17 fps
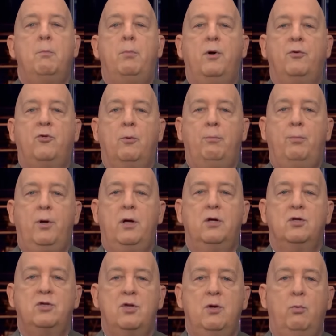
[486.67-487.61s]
But the
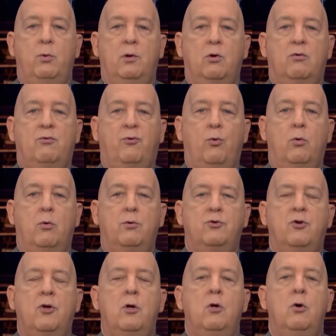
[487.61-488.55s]
biggest thing we look for
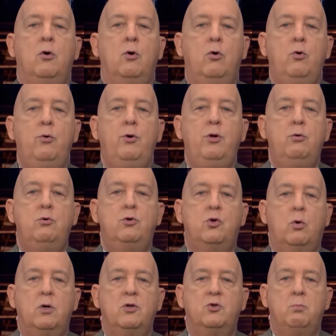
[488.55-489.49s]
is, who do you
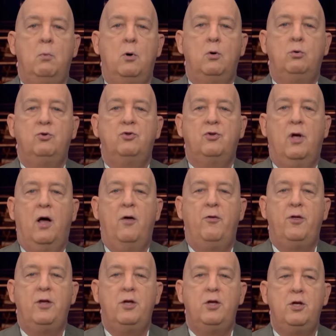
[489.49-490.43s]
trust most
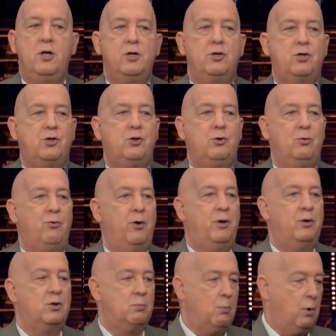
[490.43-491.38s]
on the issue
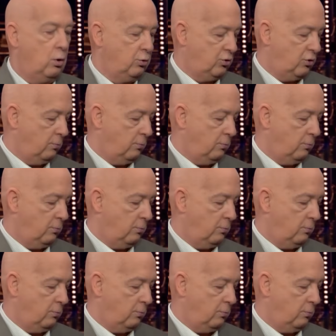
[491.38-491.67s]
that is most